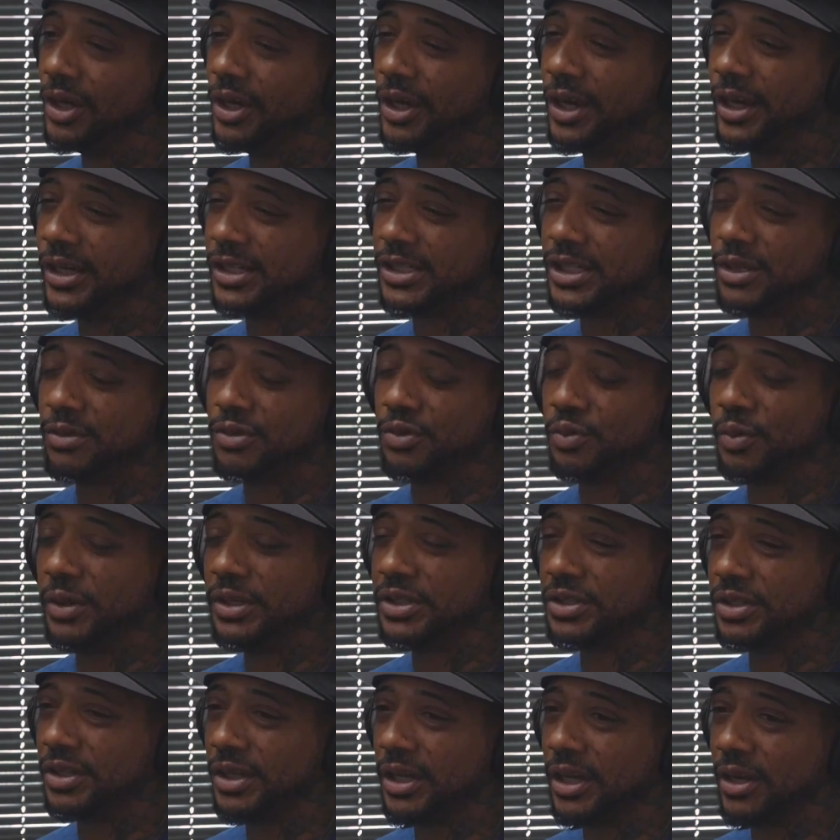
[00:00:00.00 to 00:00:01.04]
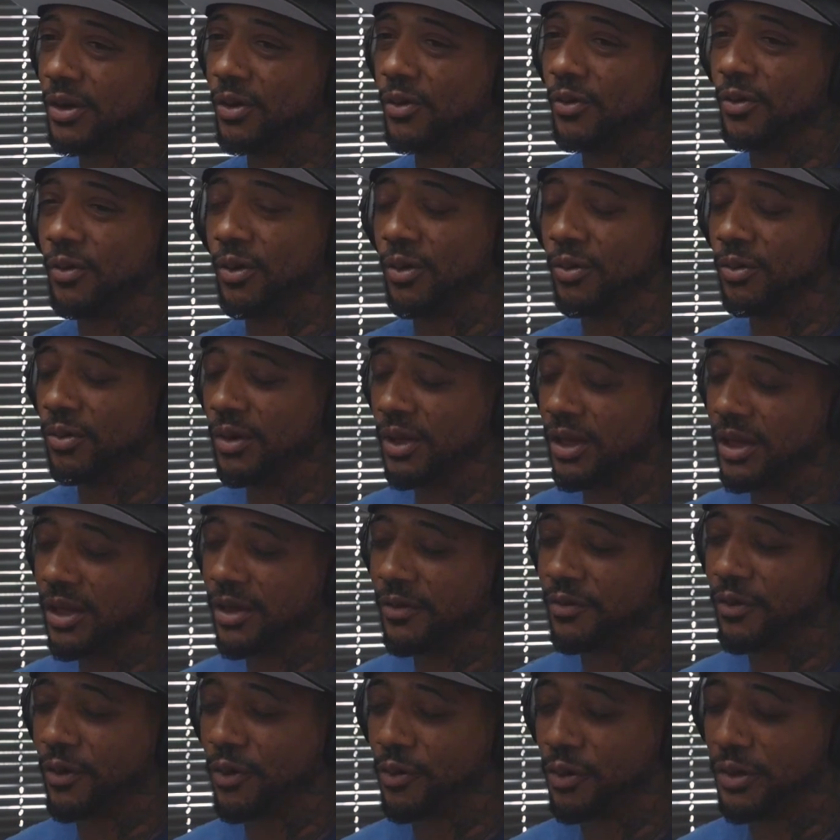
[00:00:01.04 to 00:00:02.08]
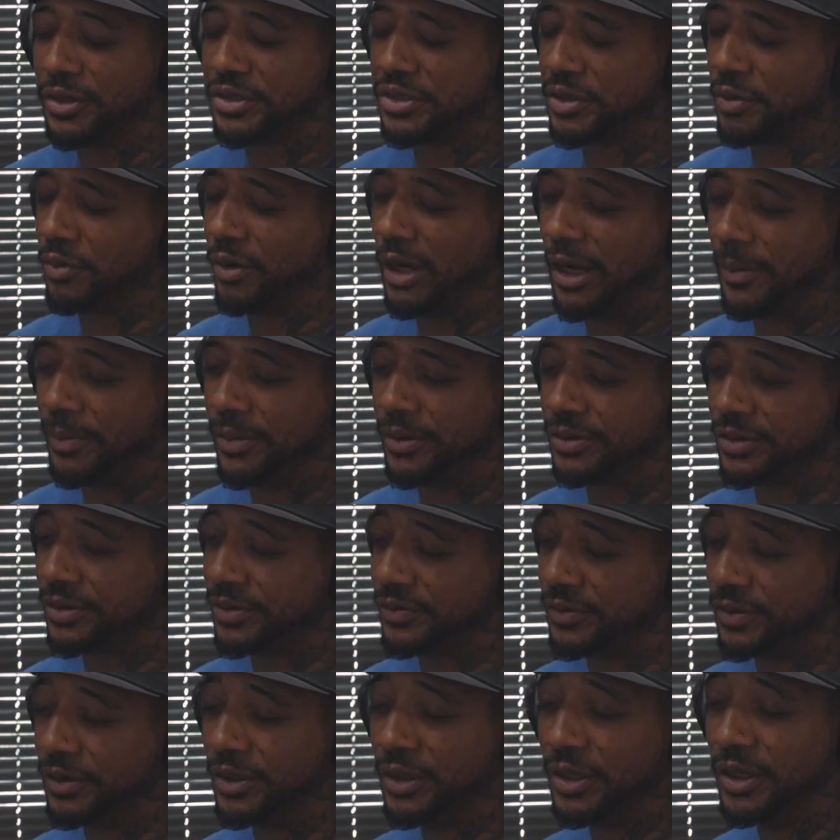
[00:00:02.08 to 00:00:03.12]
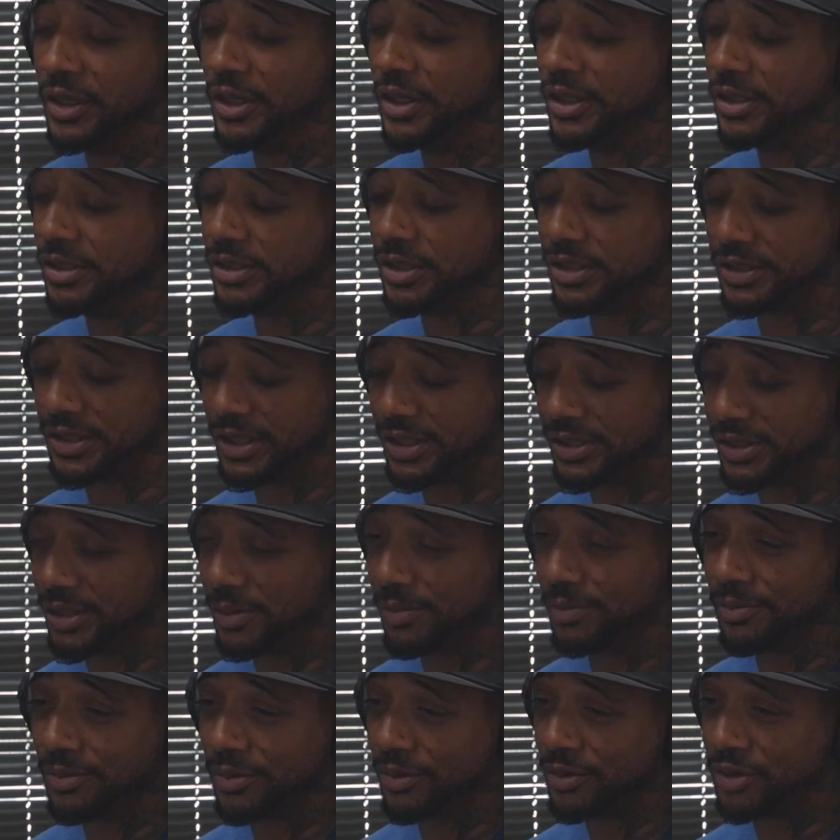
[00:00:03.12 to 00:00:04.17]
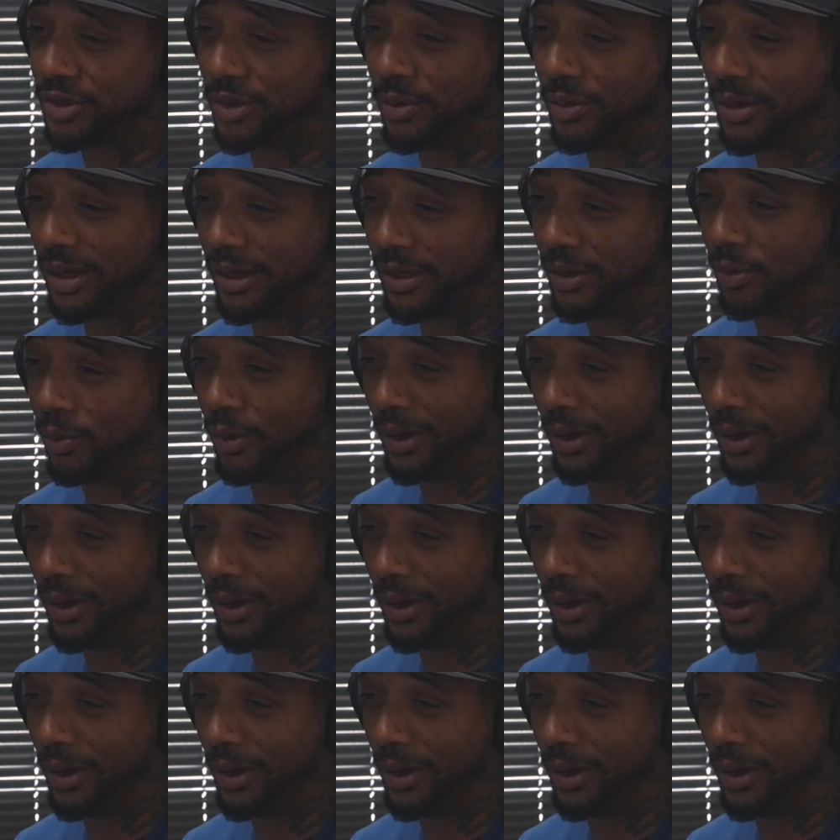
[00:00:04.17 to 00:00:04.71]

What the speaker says: And she was reaching out online for Christian rappers. And she said some kind of